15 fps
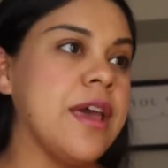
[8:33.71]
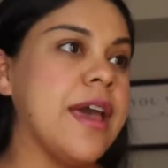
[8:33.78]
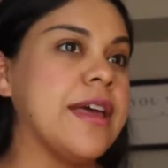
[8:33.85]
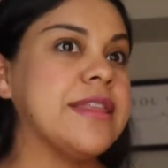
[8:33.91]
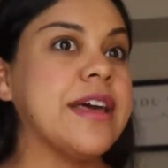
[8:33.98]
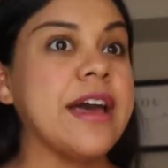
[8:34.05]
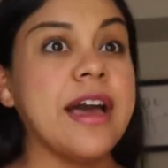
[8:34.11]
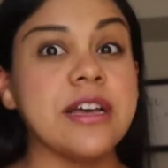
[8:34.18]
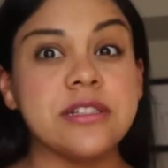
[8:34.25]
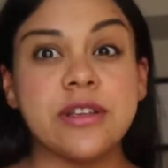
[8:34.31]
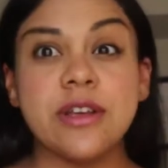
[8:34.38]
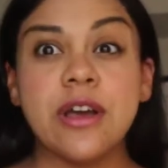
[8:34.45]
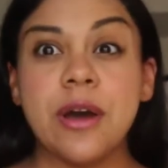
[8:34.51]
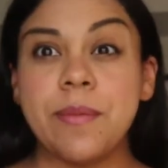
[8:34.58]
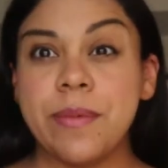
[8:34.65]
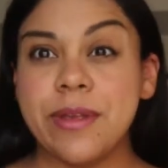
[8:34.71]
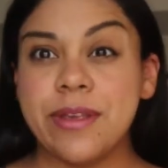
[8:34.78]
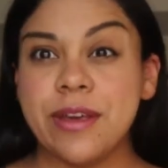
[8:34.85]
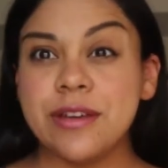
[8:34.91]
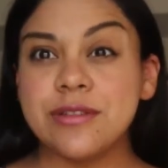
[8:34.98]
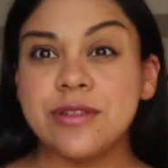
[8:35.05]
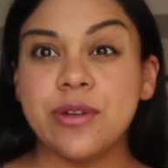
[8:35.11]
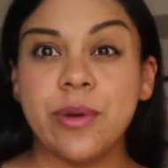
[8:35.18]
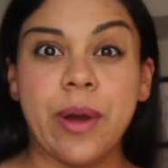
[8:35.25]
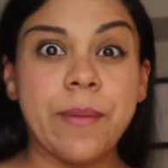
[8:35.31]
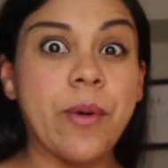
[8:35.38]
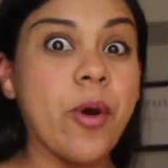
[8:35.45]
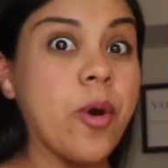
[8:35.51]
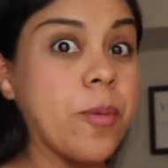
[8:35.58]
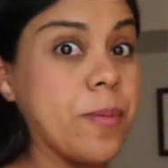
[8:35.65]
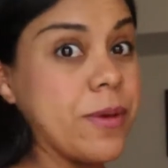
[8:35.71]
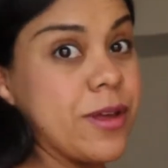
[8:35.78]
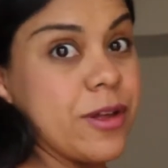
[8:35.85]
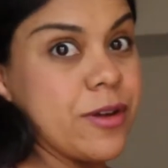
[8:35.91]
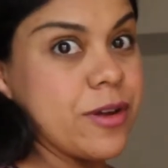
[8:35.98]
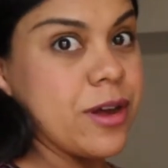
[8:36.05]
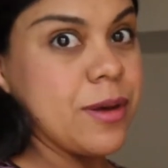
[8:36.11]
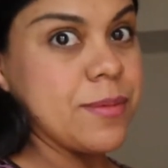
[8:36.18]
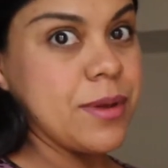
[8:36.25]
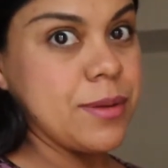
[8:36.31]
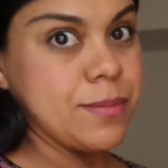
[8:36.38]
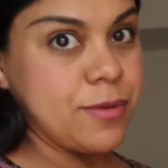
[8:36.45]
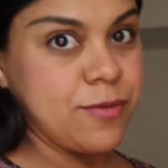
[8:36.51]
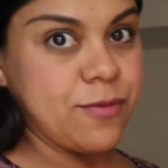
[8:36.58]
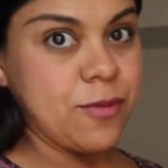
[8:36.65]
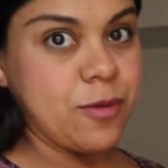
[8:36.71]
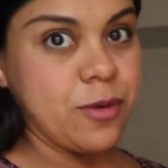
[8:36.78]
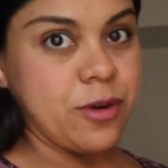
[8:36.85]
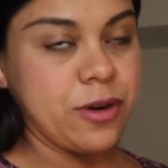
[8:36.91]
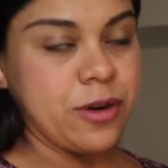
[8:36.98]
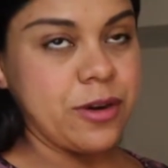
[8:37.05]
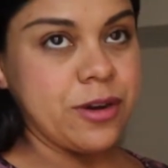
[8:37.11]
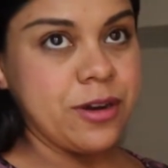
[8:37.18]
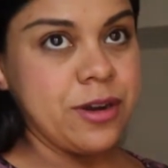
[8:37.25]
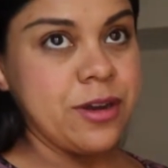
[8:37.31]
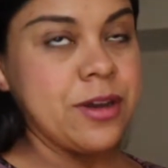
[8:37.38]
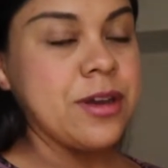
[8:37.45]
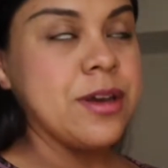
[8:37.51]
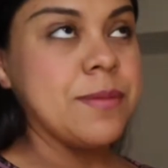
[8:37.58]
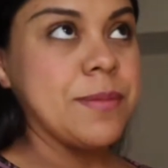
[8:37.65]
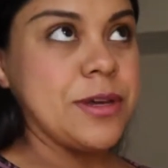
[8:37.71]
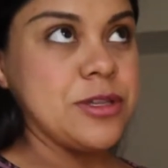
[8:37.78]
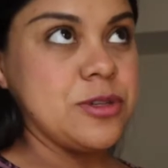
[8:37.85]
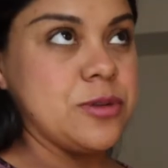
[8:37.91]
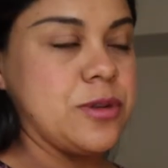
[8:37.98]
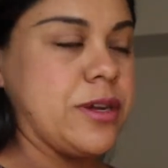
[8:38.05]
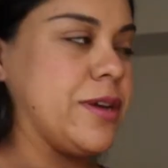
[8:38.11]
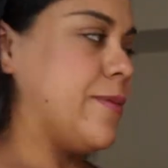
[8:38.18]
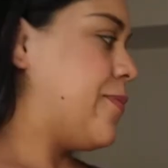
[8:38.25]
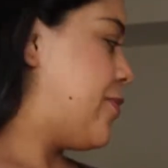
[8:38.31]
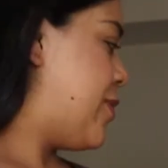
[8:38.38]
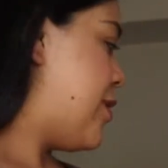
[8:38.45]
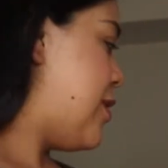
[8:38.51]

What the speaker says: That hasn't come in yet, so I'm hoping it'll come in before my due date.